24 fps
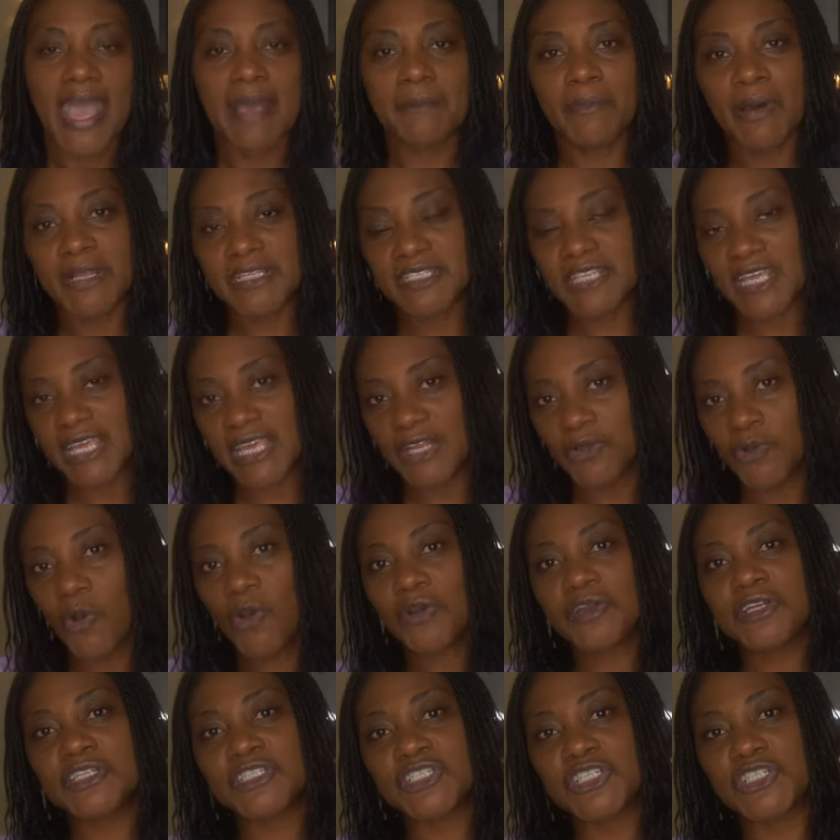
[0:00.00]
But in
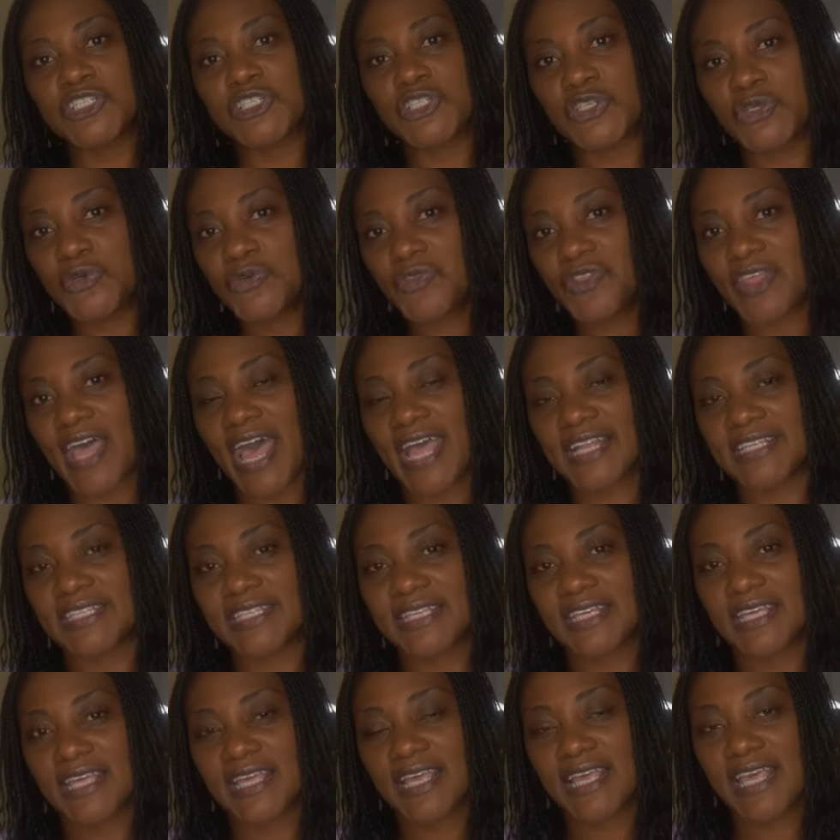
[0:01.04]
order to do
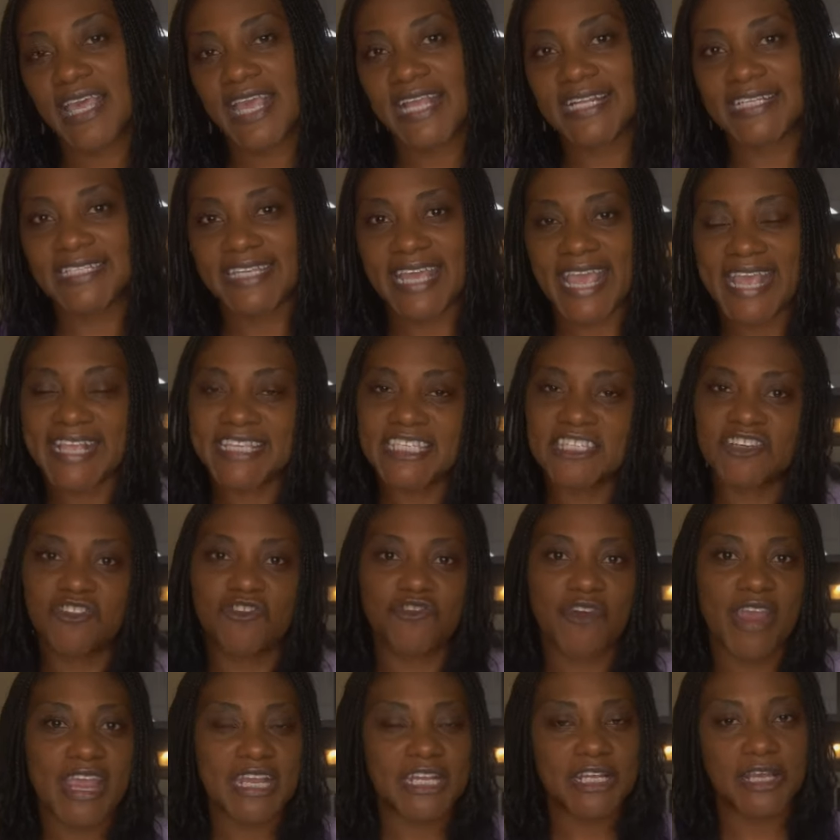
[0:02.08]
that, it takes
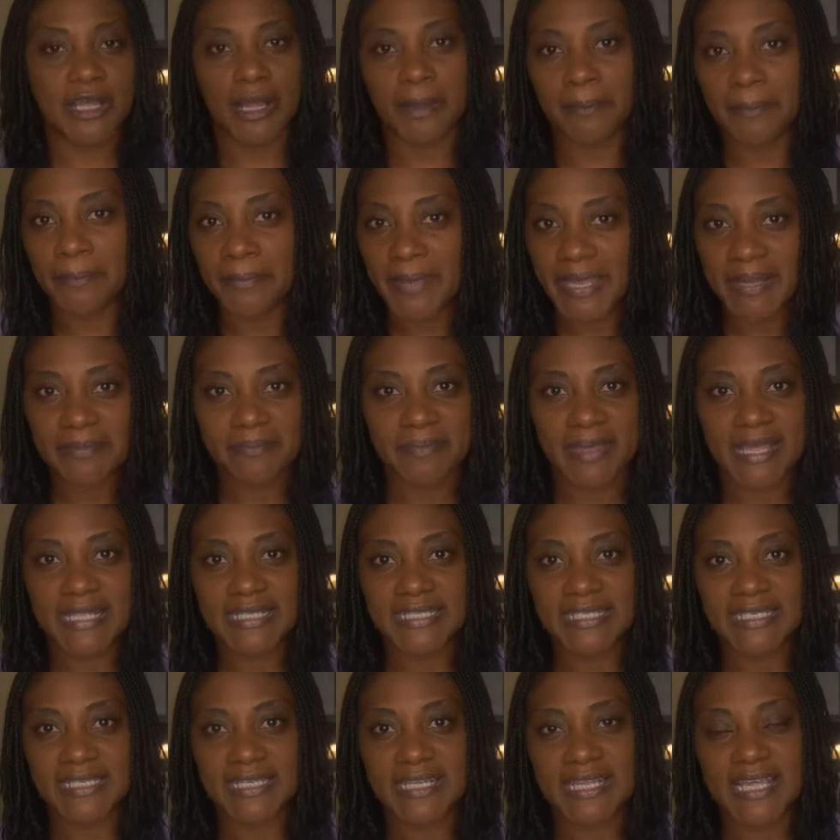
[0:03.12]
great
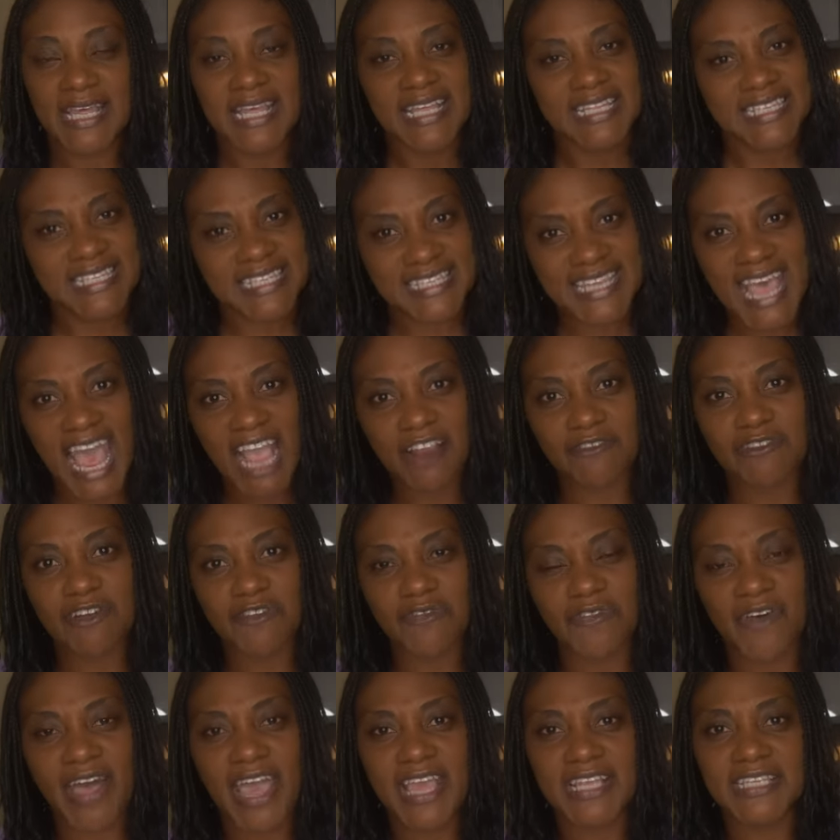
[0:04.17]
commitment,
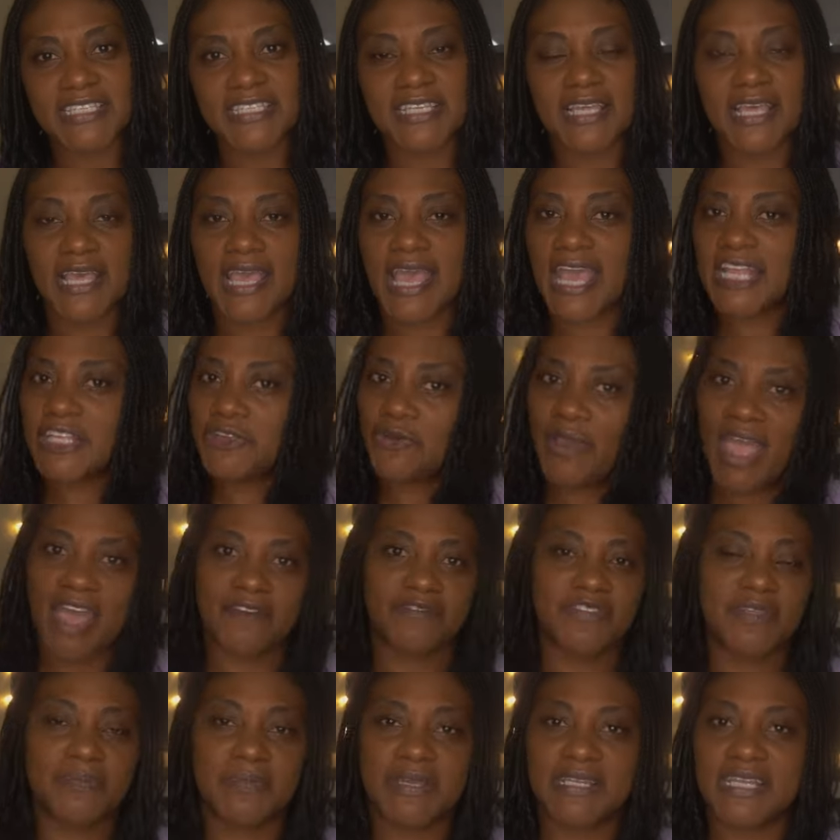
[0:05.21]
sacrifice, and you
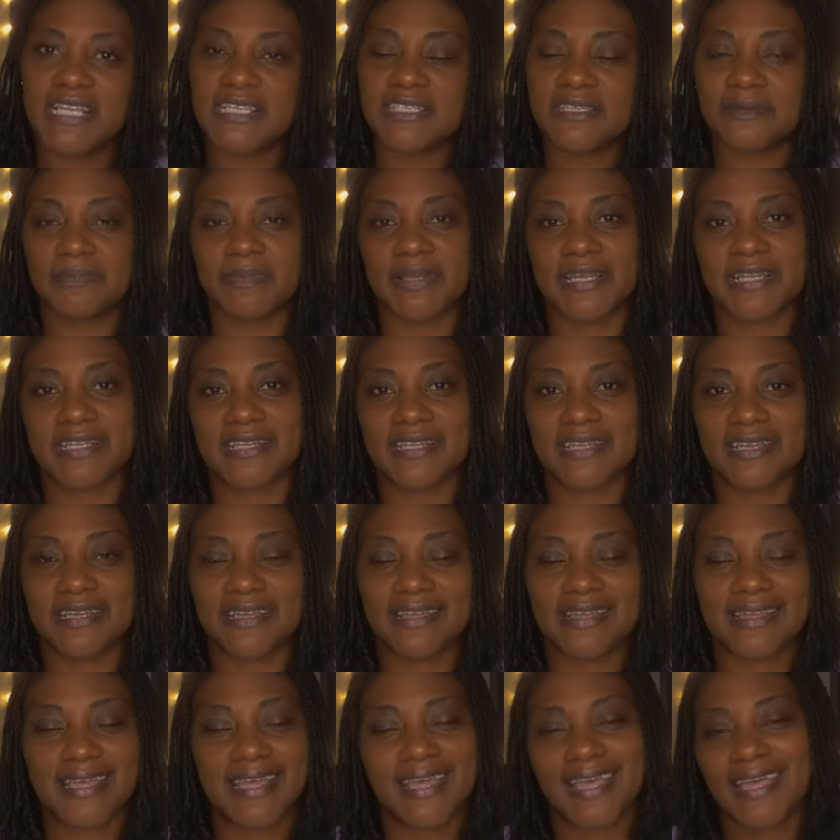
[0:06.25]
have to be disciplined.
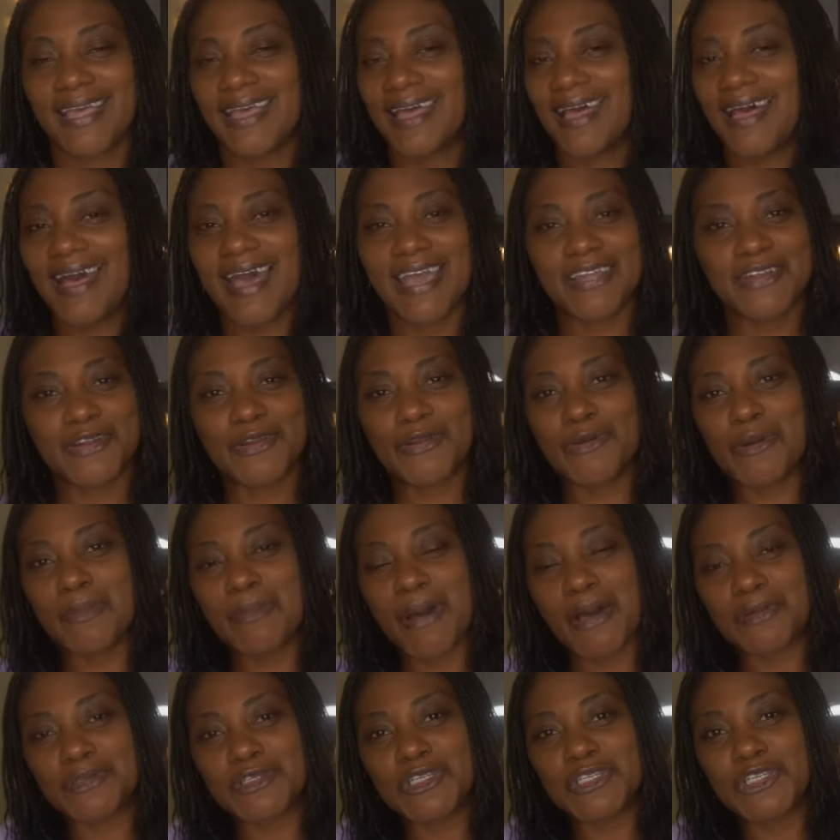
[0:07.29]
I don't know
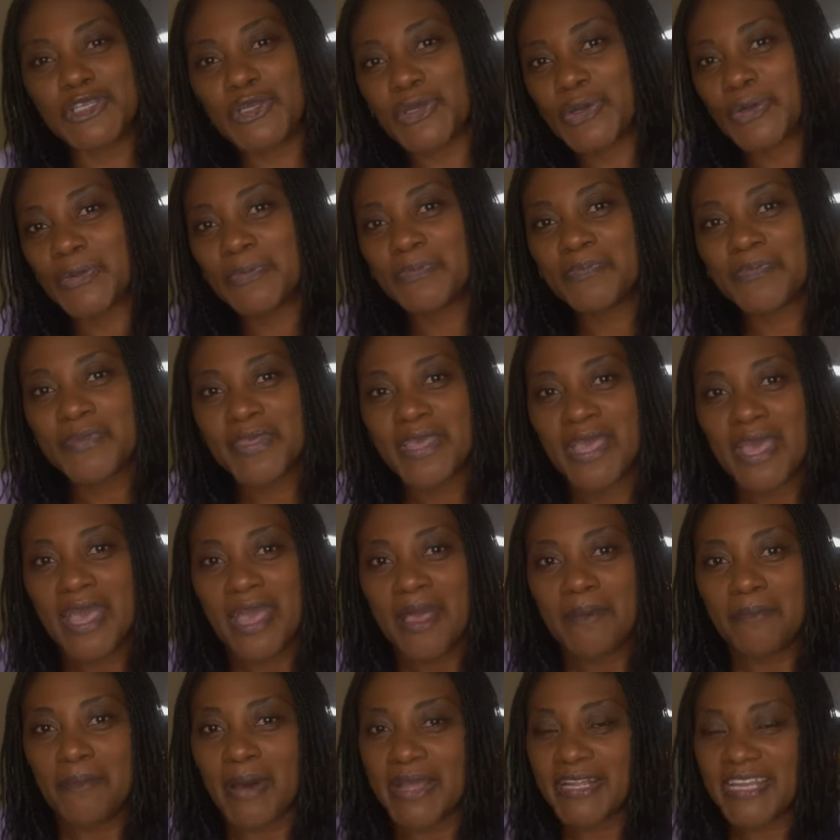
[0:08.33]
about you,
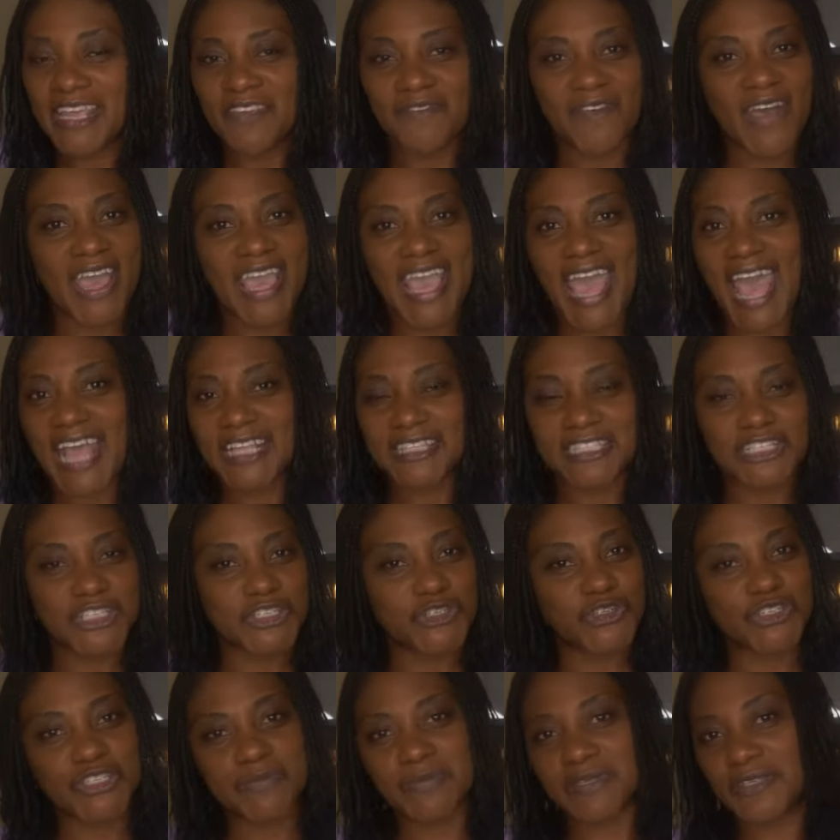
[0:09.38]
but if I had to
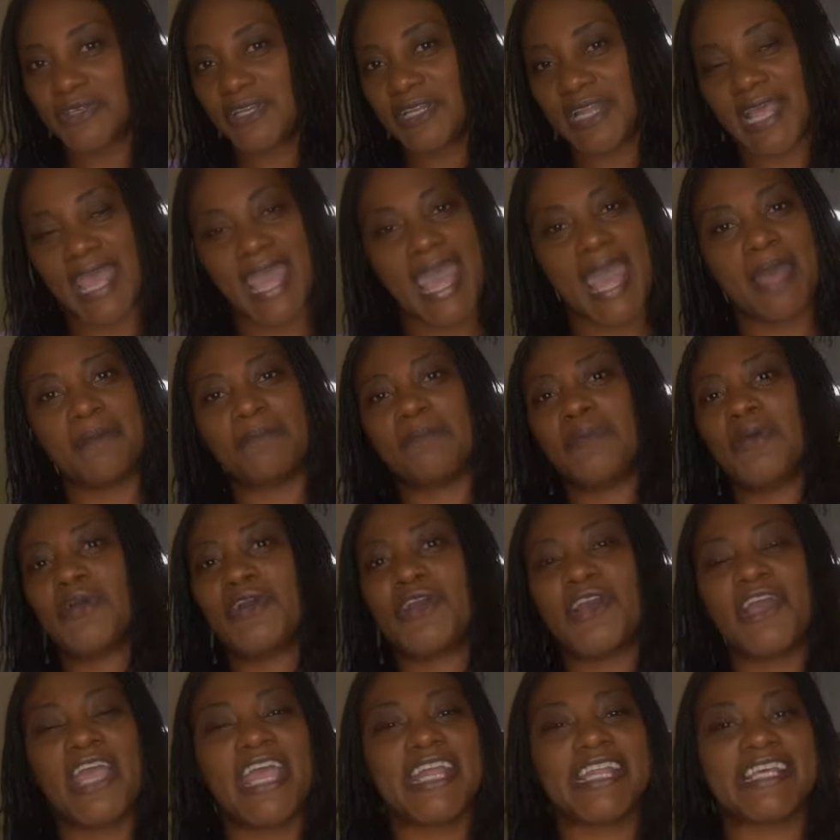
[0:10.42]
choose between a
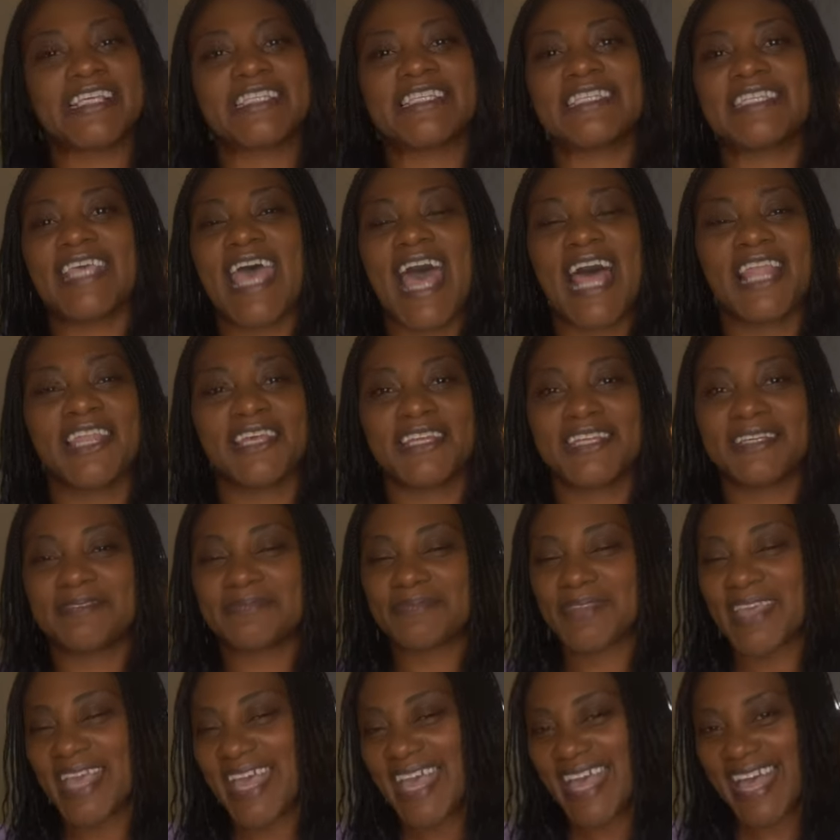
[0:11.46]
hamburger and a salad,
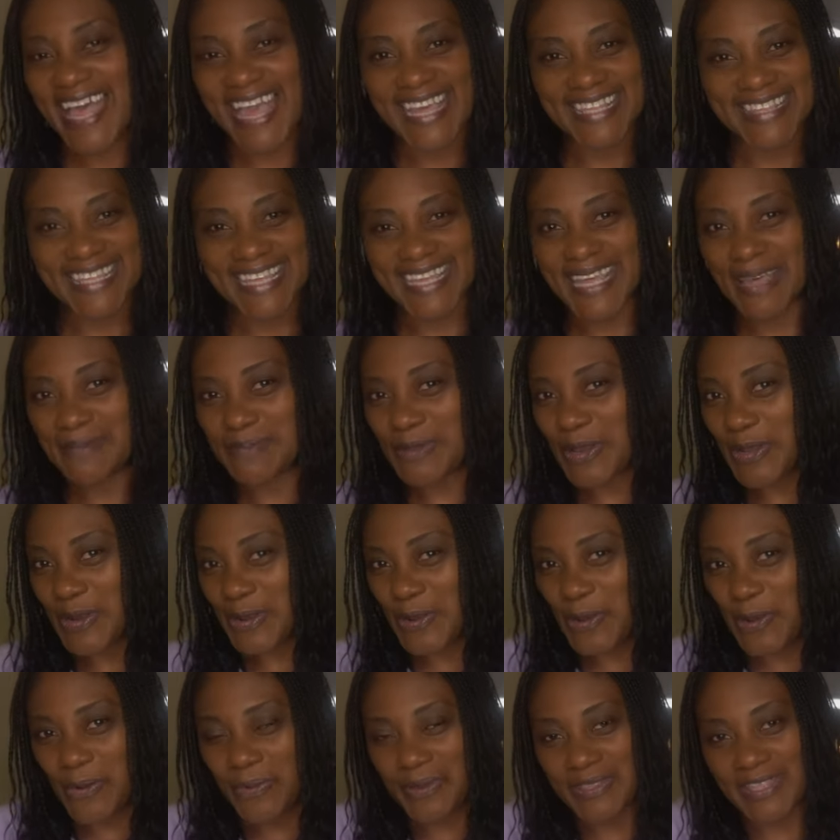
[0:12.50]
I think I'm going to
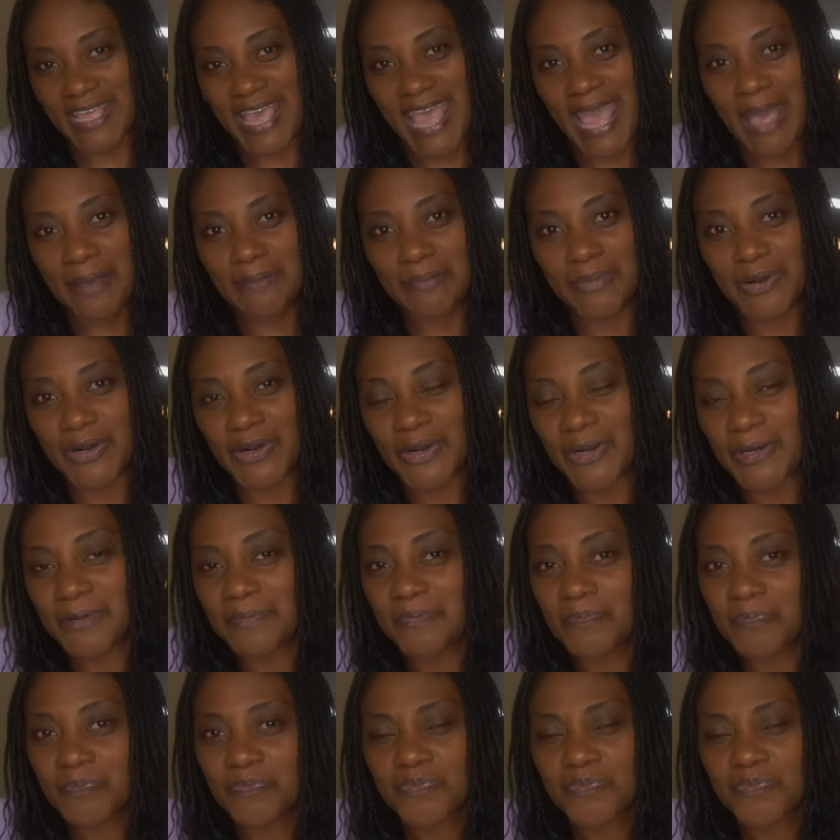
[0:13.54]
go with a hamburger.